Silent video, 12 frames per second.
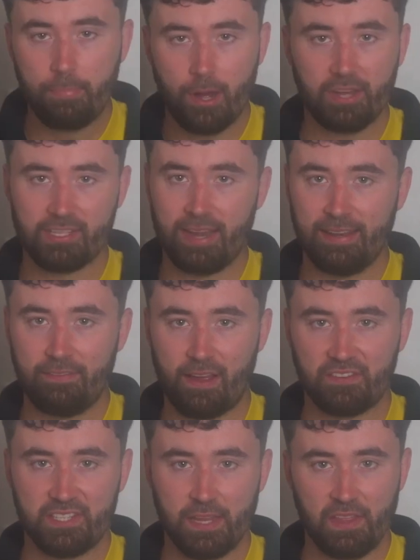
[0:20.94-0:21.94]
but LIV
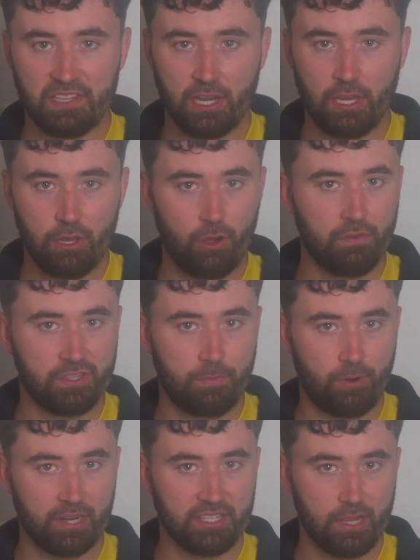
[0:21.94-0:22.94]
have said there's a lot of
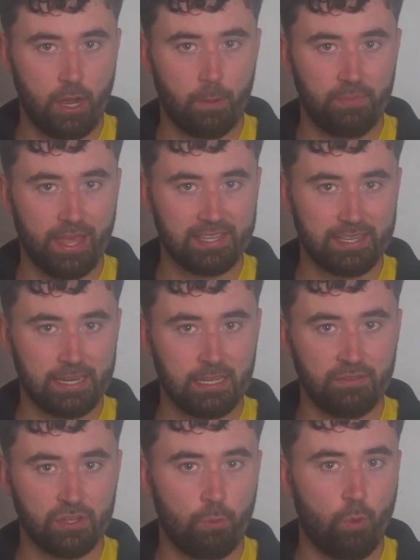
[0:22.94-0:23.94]
surprises up their
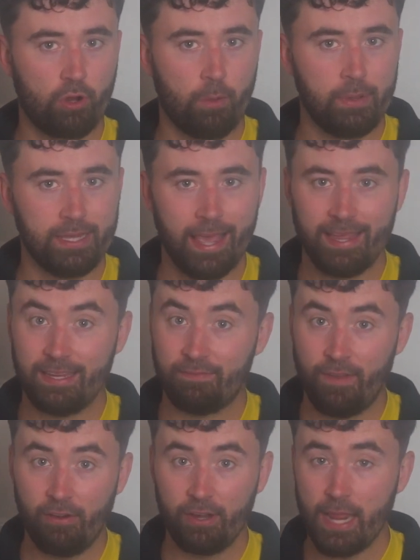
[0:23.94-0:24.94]
sleeves on what could be a
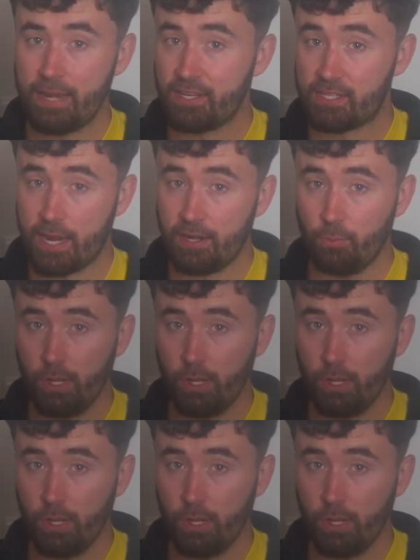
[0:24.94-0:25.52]
very entertaining